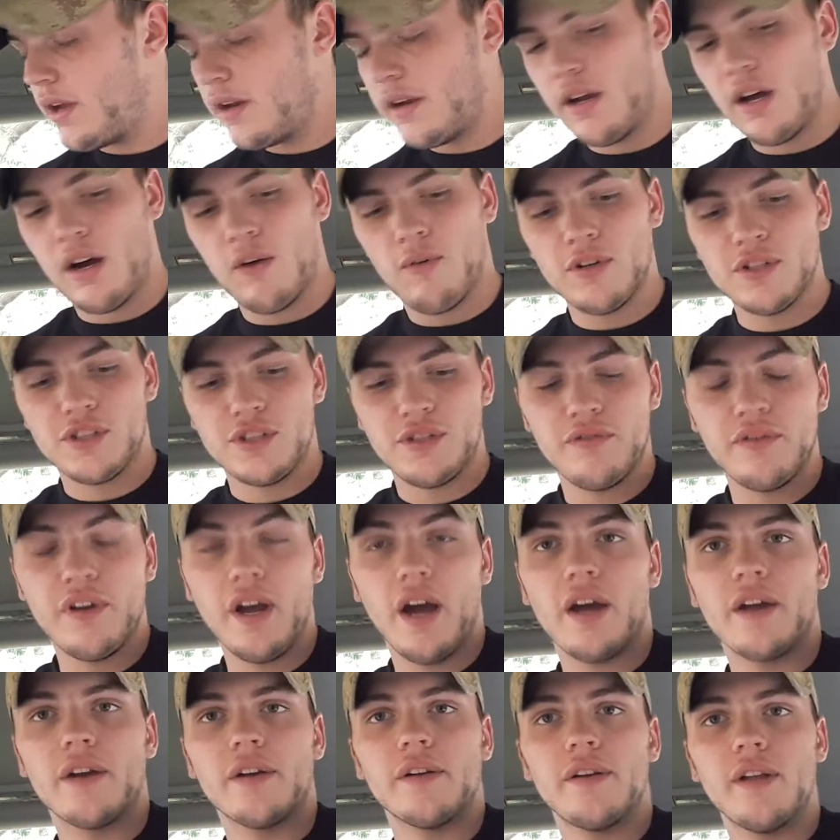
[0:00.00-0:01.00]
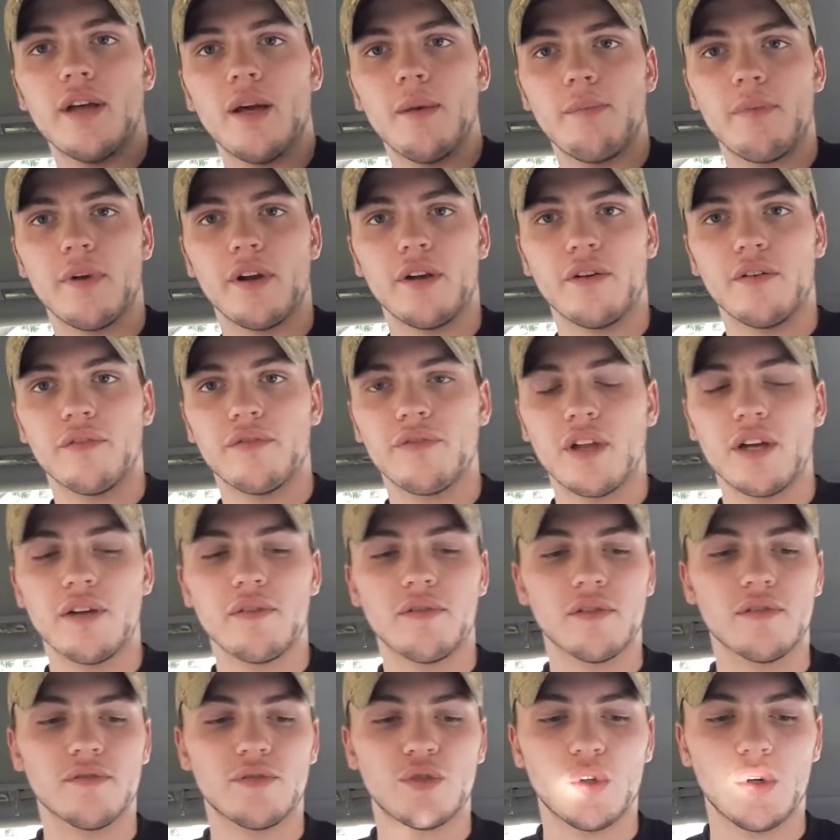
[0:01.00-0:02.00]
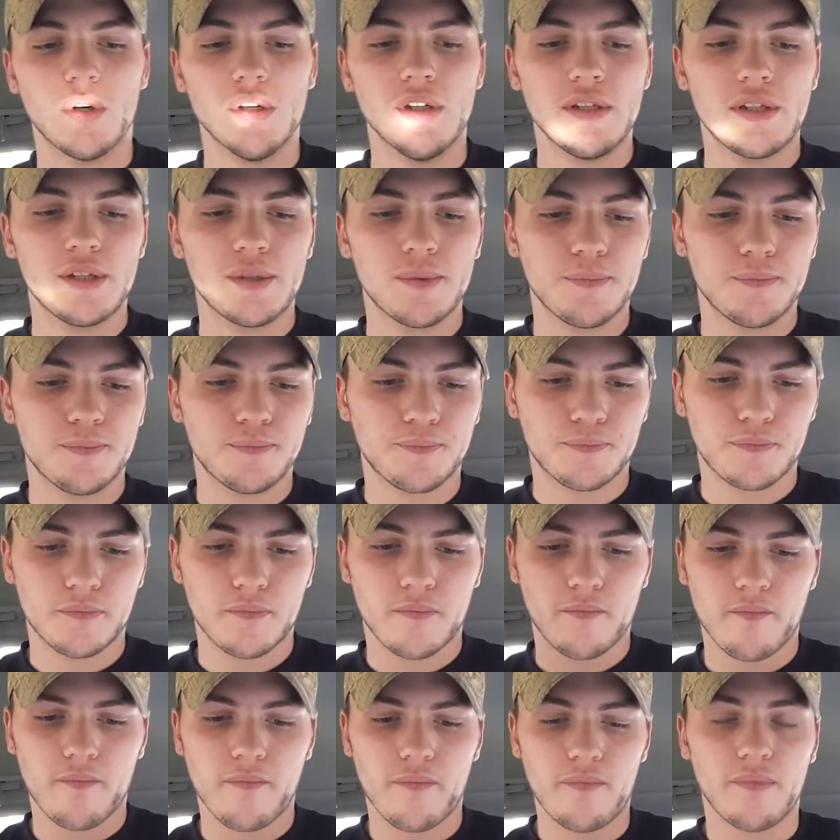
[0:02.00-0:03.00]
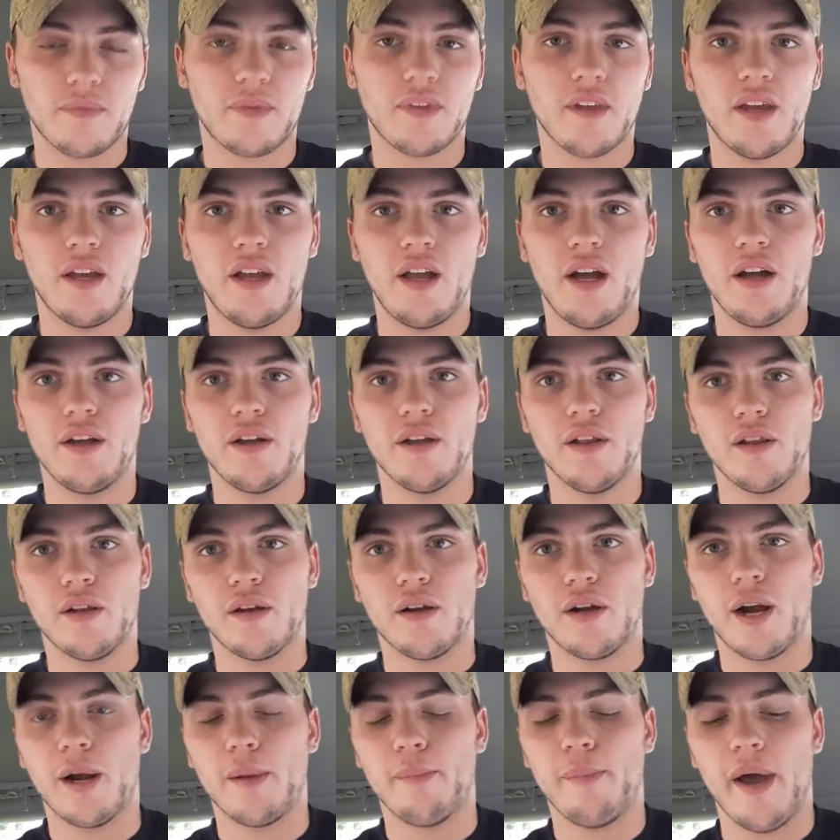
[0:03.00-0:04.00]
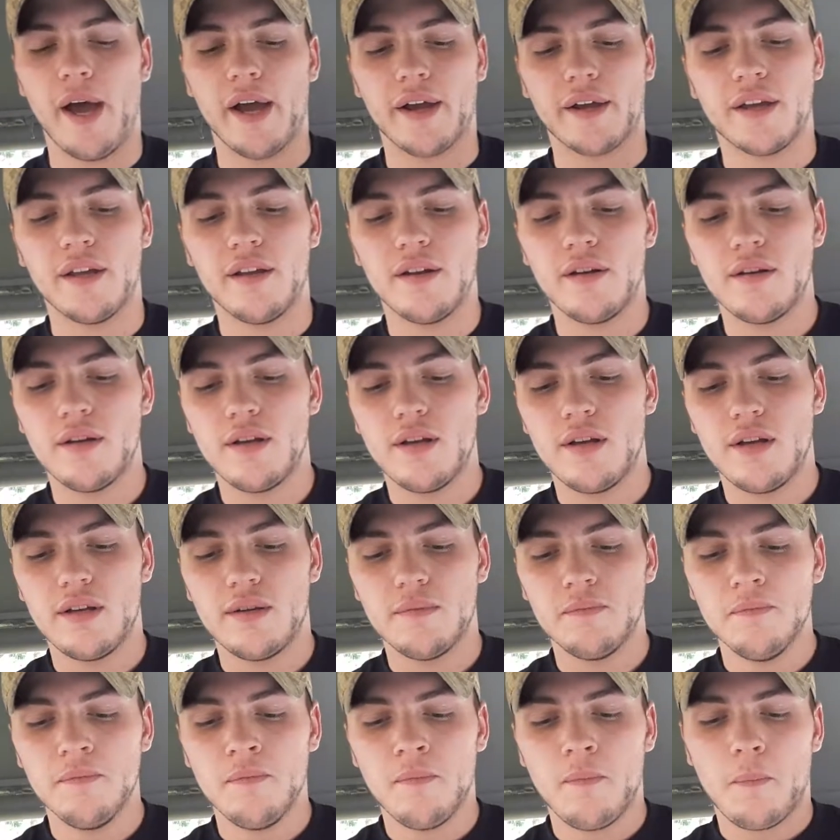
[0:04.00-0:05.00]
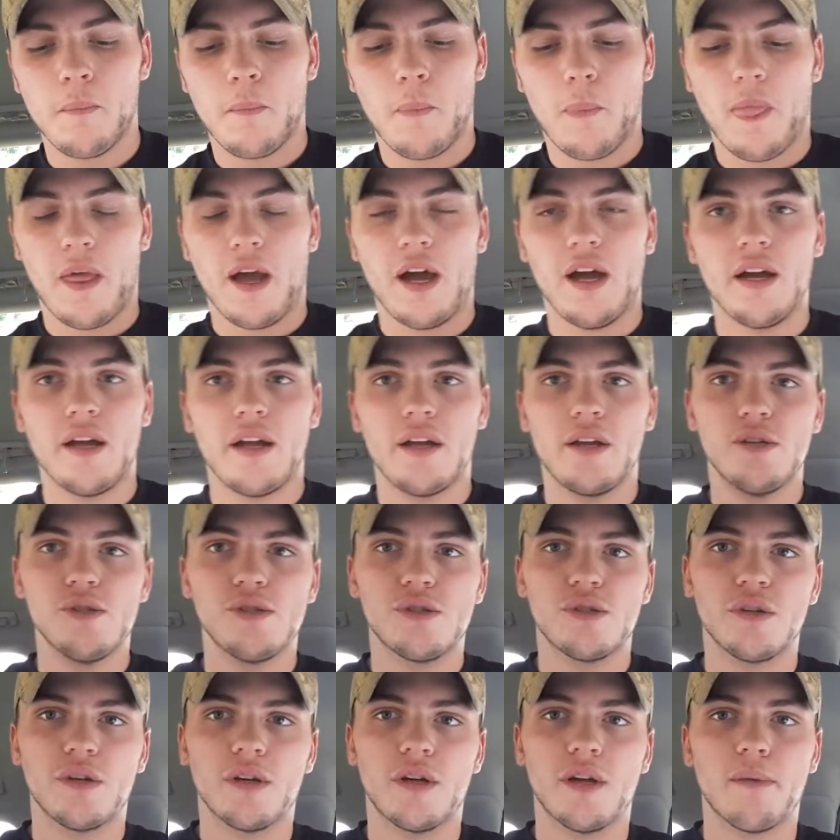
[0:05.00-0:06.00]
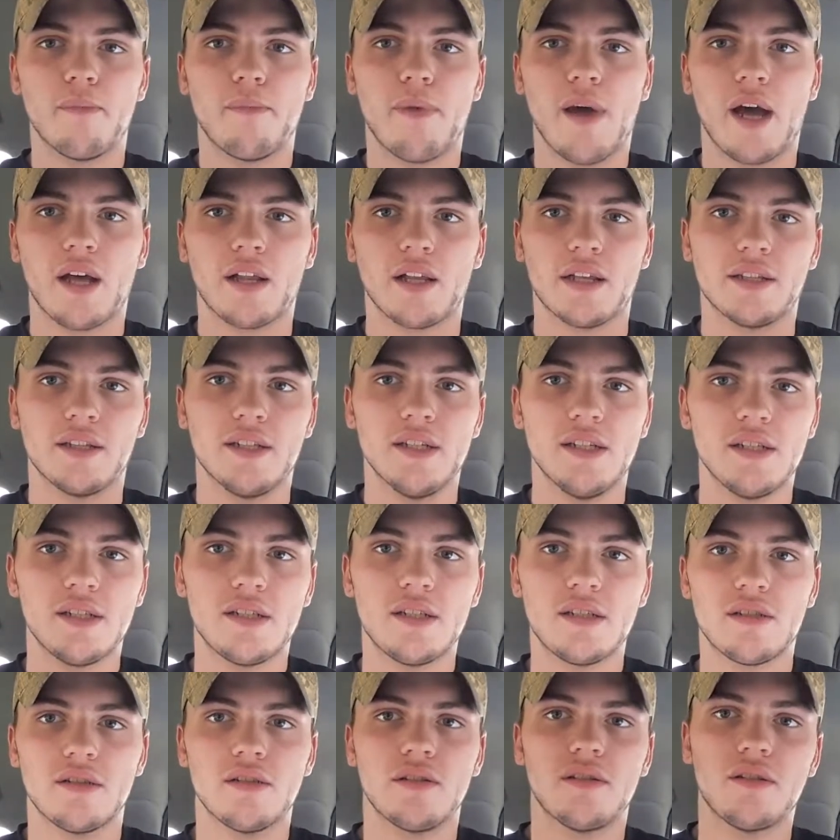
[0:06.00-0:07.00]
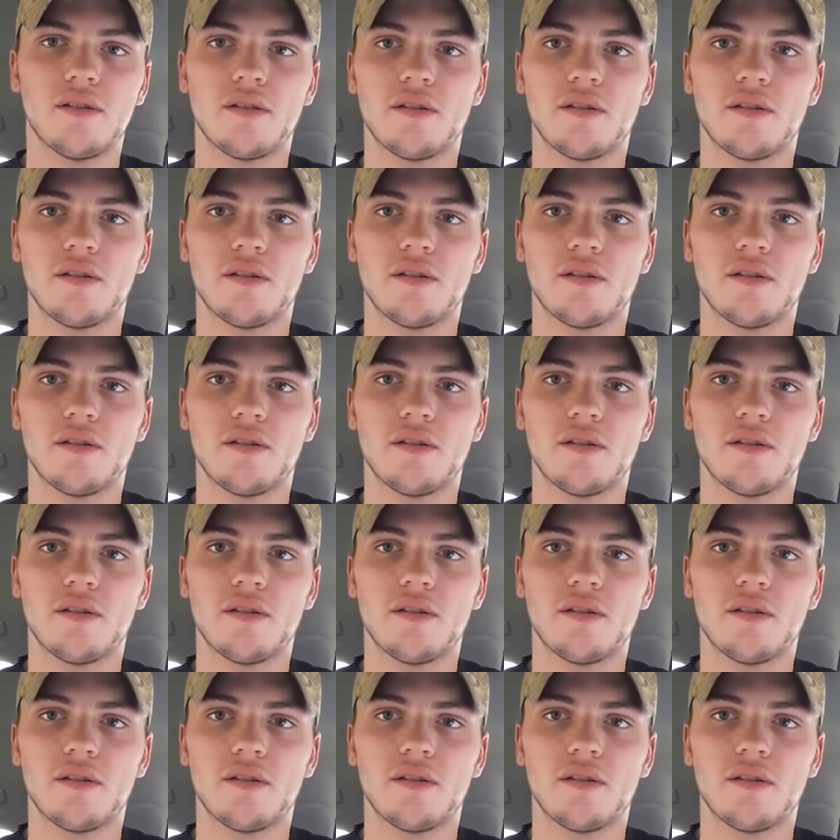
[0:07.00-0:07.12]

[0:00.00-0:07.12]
Now, once you've got your dip and your flavor of choice, now you'll learn how to pack it. I usually pack like this.